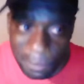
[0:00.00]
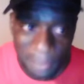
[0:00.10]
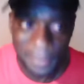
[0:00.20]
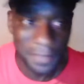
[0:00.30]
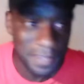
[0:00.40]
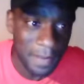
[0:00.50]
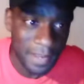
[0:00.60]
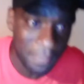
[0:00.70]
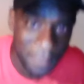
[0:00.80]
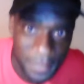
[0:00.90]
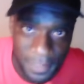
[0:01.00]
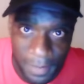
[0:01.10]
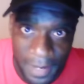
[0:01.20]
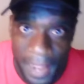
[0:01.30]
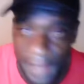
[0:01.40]
prove to me that there is
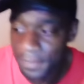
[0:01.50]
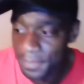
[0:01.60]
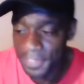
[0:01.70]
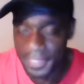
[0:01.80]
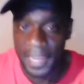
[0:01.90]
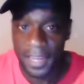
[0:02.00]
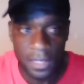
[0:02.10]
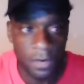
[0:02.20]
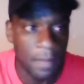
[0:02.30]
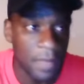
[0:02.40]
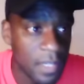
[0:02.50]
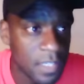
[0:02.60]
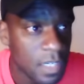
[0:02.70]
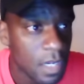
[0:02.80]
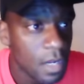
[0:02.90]
no God. You just can't do it
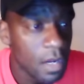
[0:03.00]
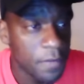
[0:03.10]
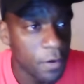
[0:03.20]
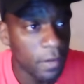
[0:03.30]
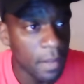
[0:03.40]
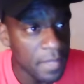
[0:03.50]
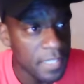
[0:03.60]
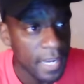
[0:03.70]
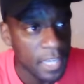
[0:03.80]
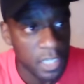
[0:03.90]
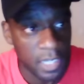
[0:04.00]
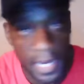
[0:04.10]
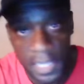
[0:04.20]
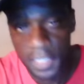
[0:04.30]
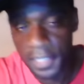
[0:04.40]
because of your limited
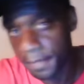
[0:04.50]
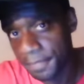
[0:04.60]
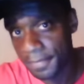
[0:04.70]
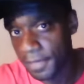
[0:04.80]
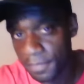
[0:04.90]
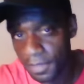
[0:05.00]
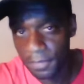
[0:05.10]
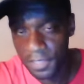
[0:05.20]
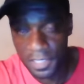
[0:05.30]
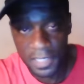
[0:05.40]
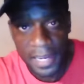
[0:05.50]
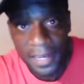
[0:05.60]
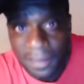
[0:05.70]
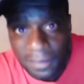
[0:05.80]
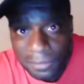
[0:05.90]
education. I'm, I'm, I'm just saying.